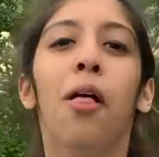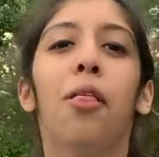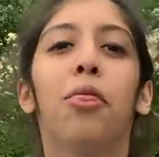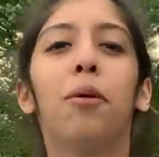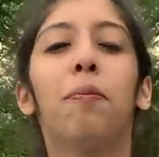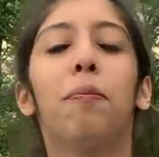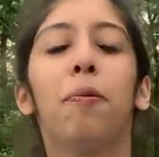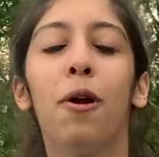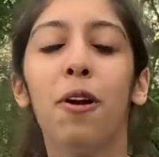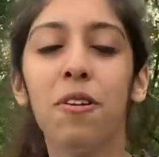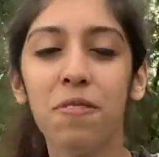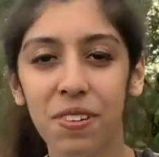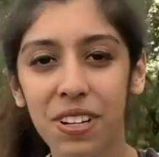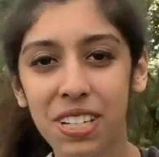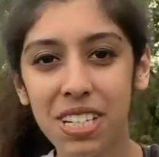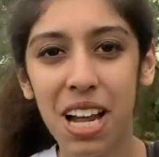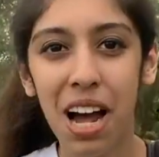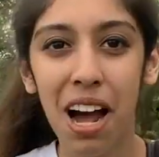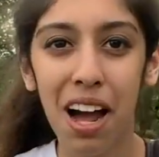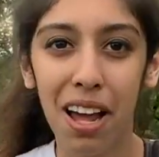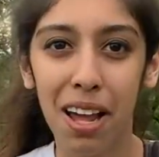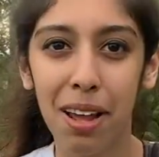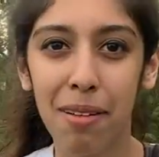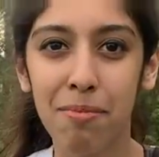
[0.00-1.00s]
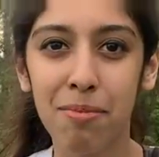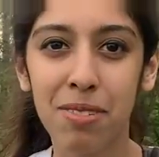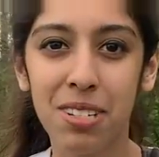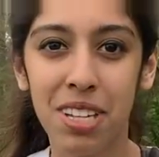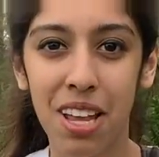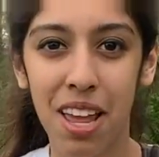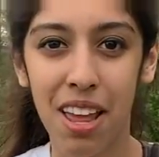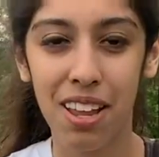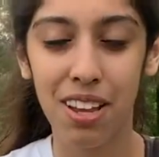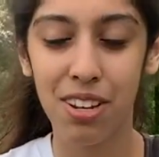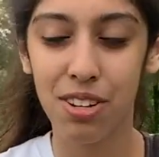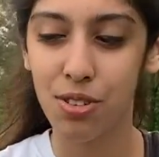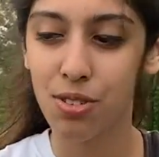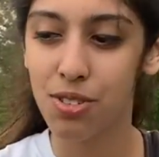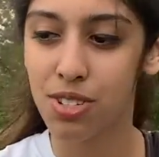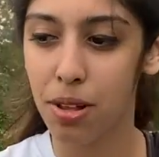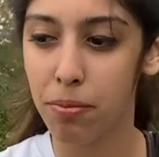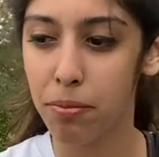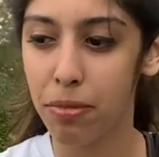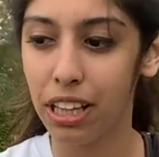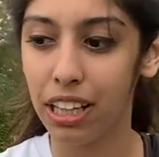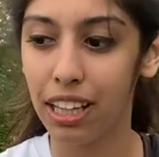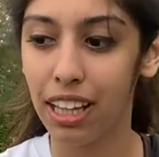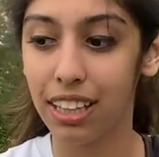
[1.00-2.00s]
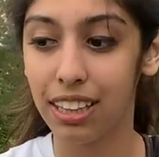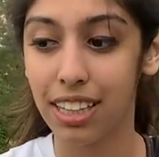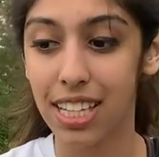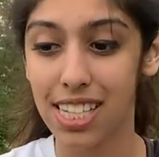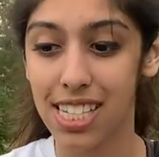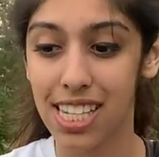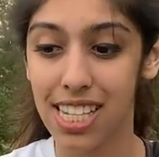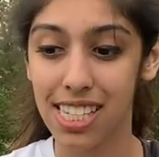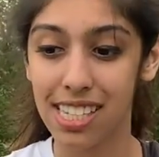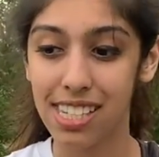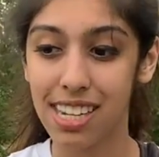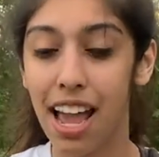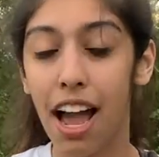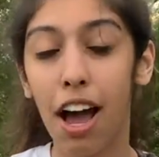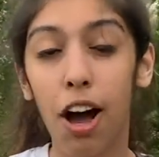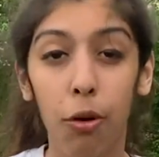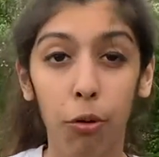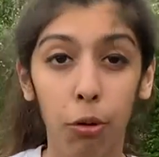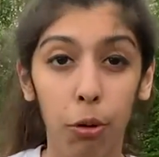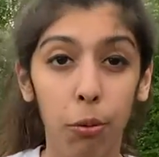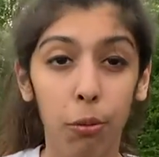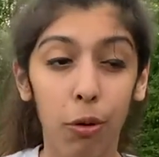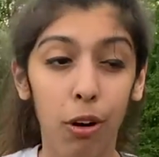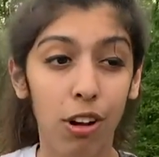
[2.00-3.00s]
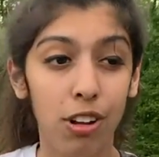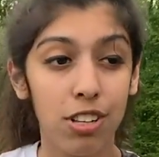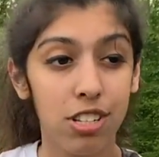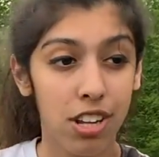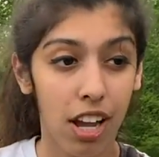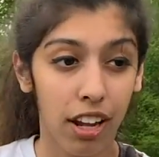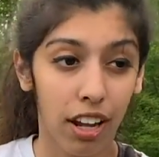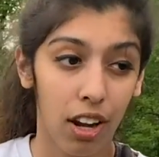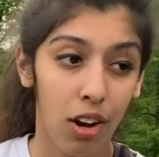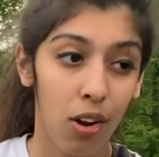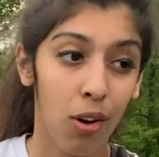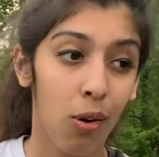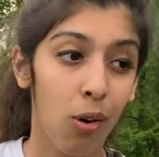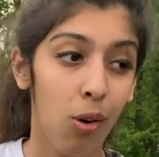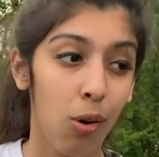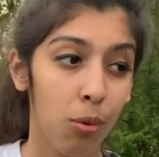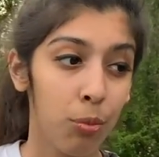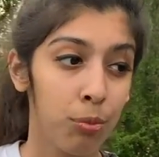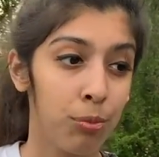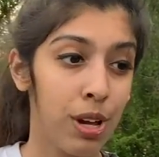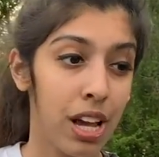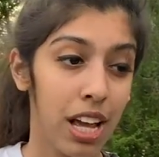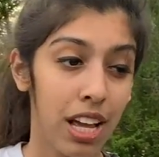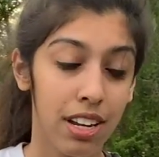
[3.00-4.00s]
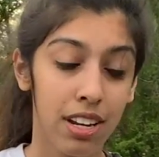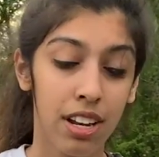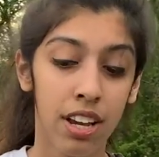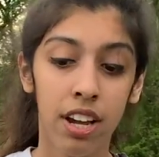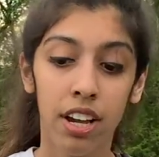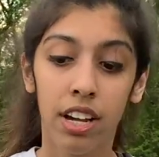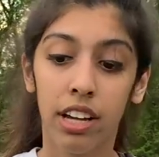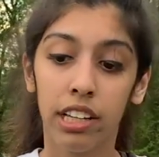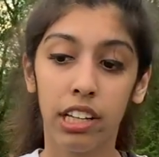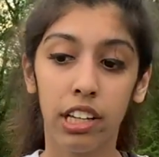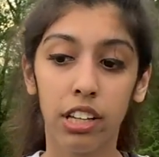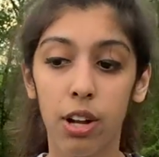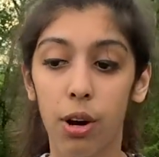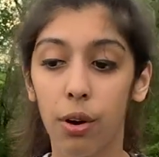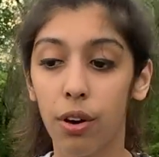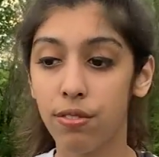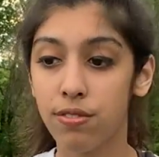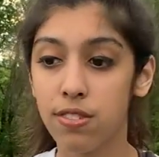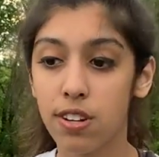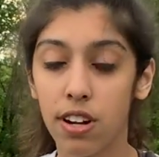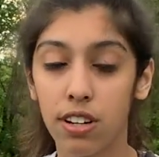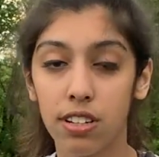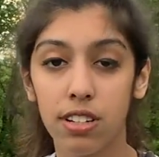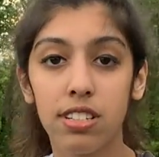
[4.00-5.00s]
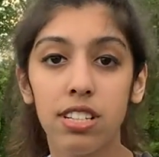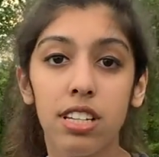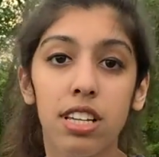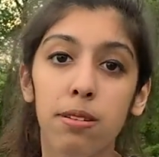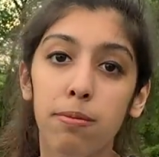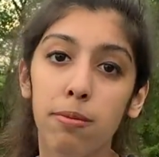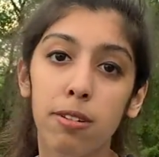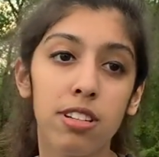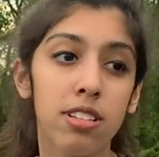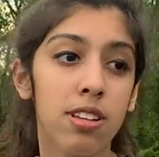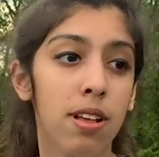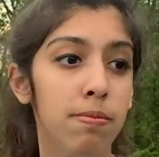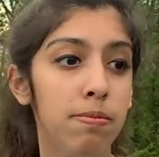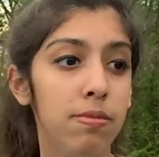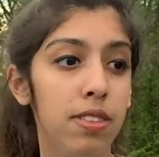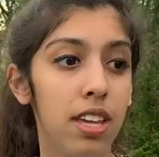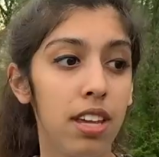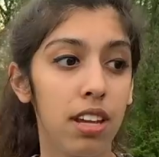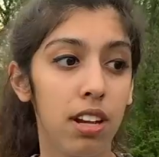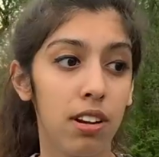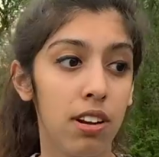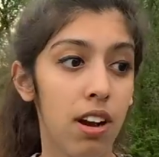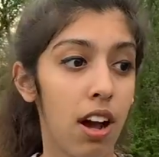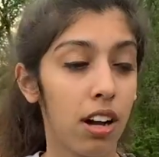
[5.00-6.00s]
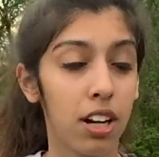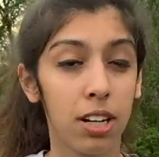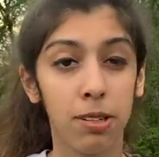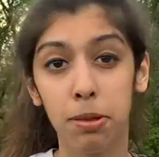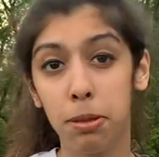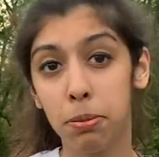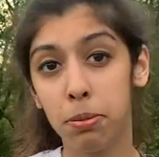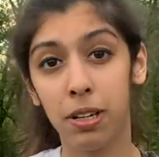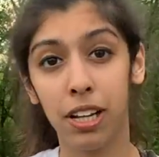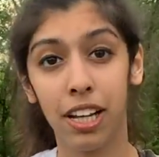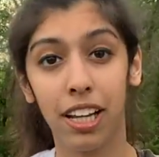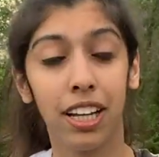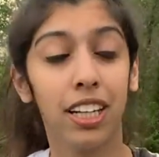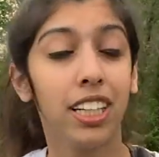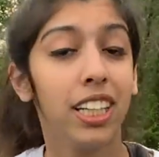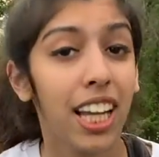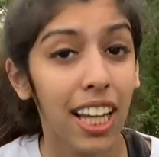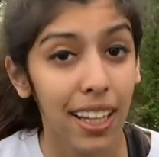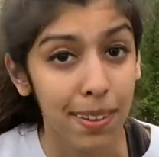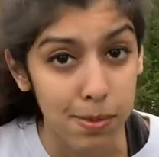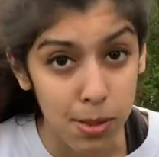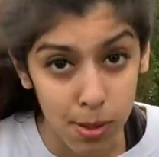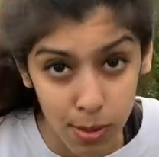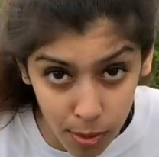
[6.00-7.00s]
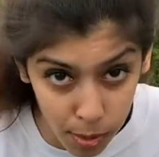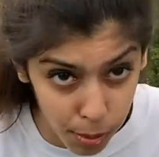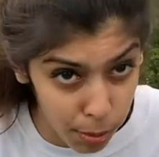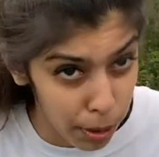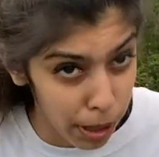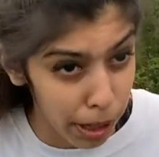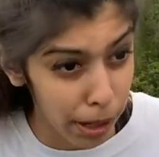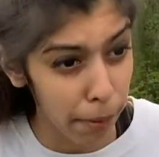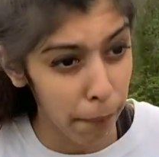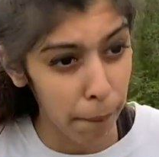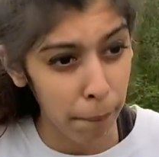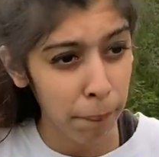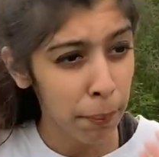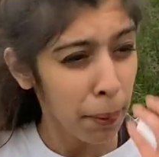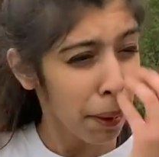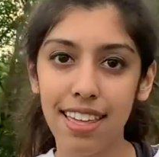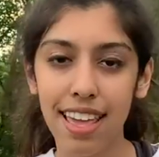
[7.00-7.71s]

The perfect time to do something like this is now when we're all stuck at home, and, you know, if you're on a team or something, you're not going to be playing in games for a while.